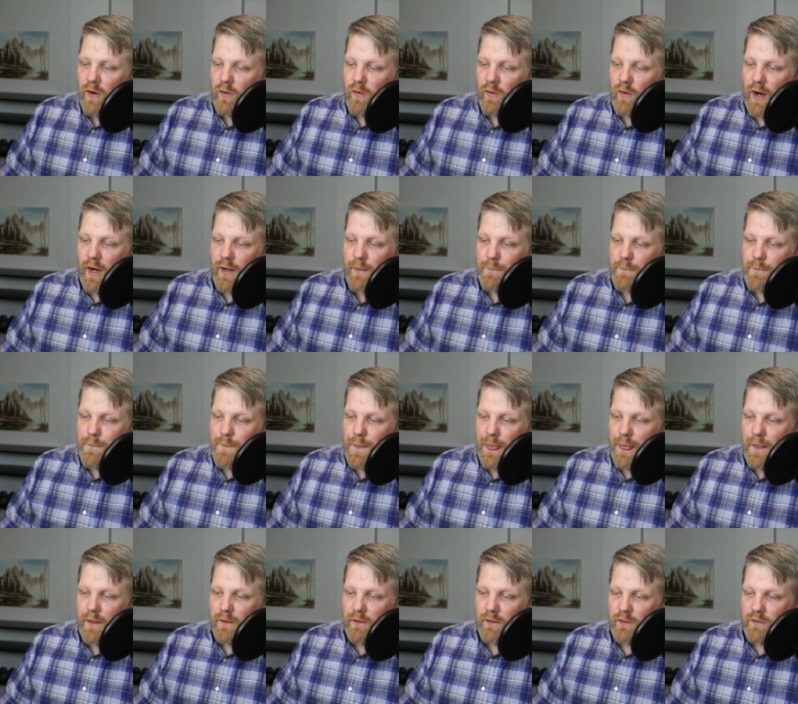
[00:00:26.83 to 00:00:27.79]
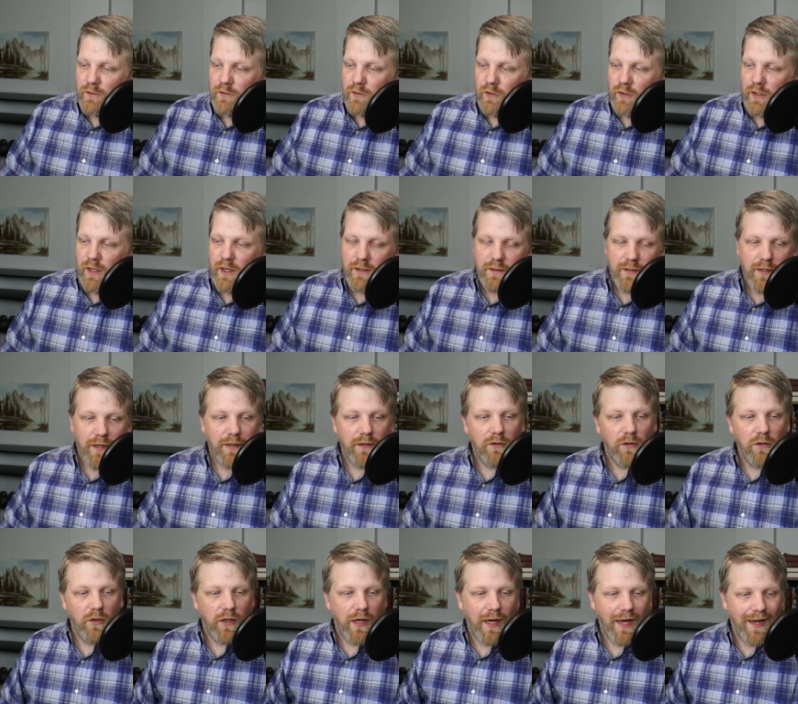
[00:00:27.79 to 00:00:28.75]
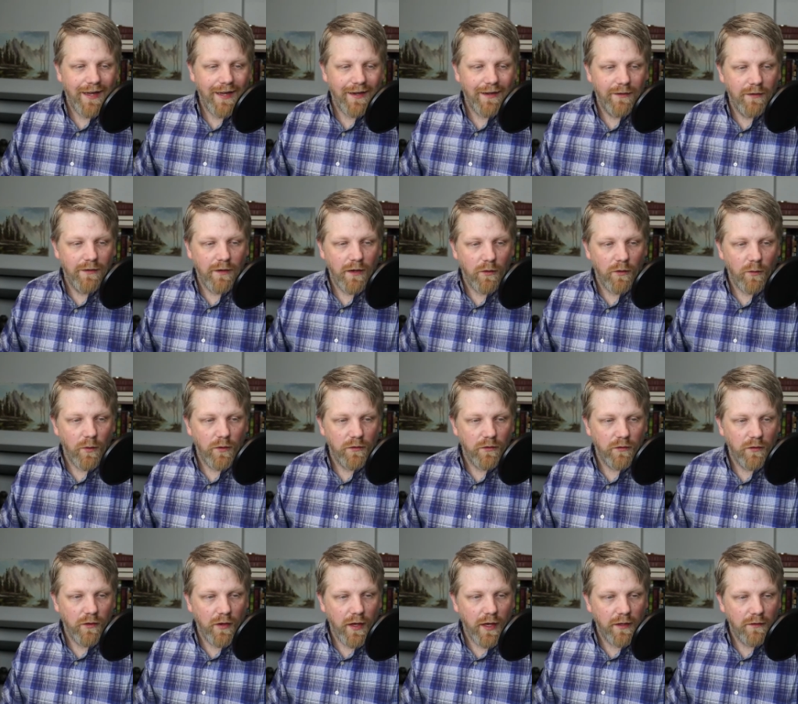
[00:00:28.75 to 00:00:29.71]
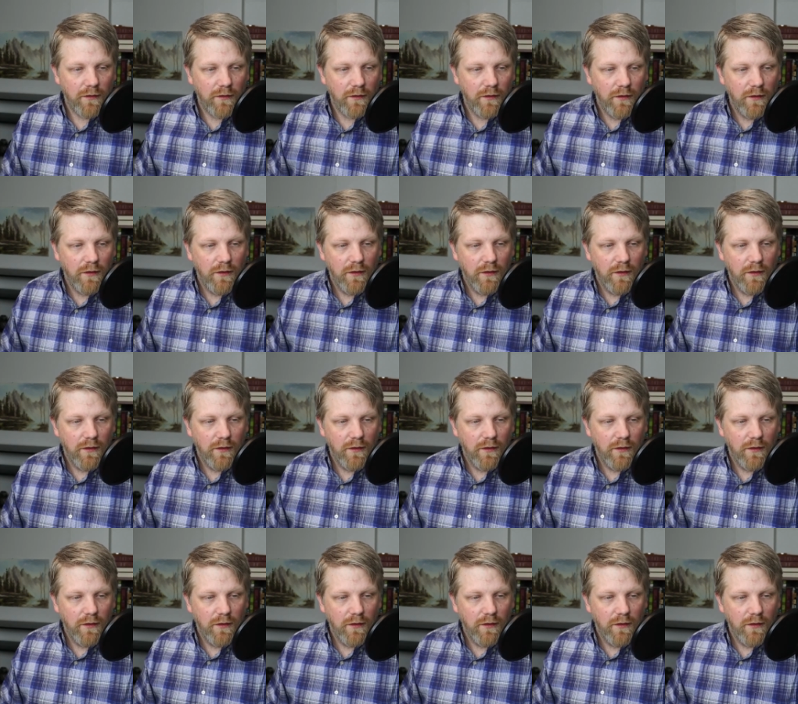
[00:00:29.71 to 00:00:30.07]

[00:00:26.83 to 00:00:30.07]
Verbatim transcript: All right, let's look take a look at another one. So that